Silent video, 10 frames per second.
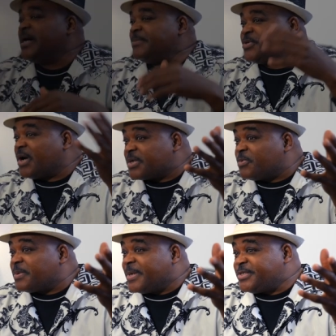I'm talking to
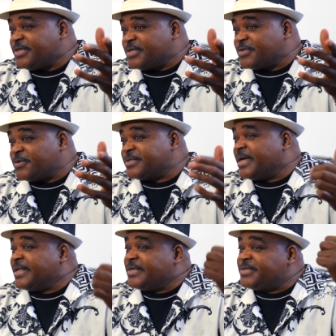one of my teachers,
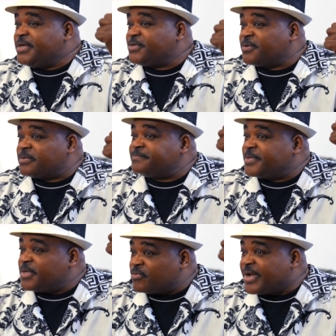and a teacher
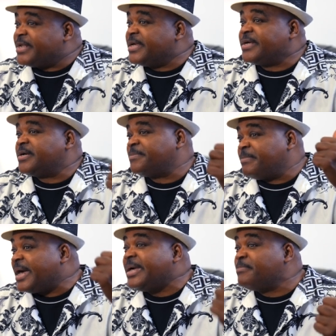grading
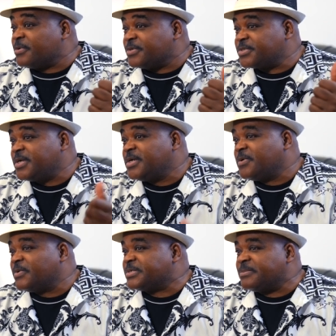papers
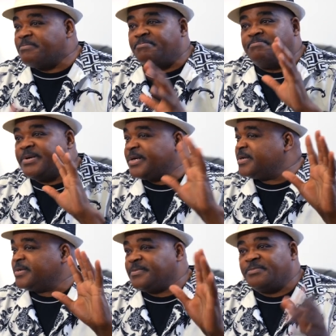was a
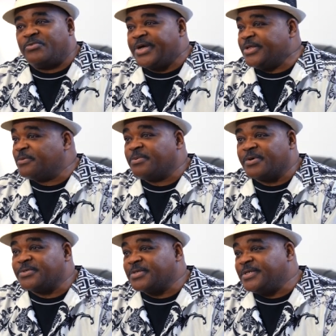big radio
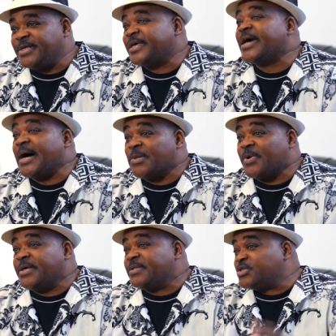person, Dick
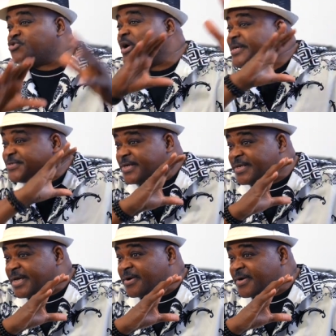Calloway, in the tri
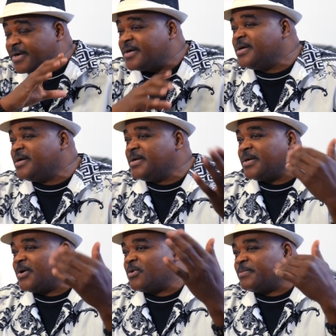state area,
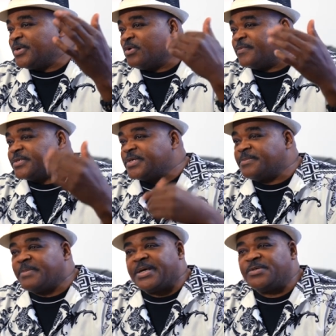called me over and said,
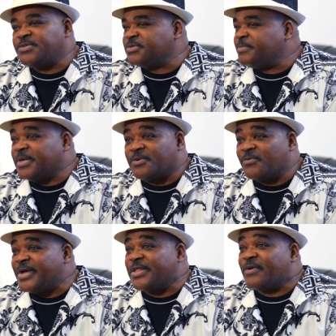Man, you should be on the
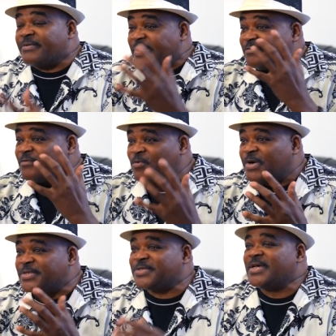radio, have that
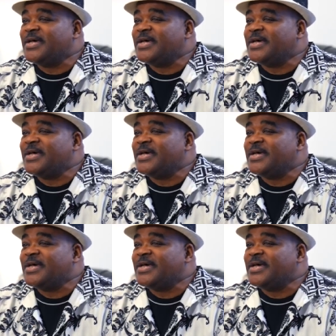voice.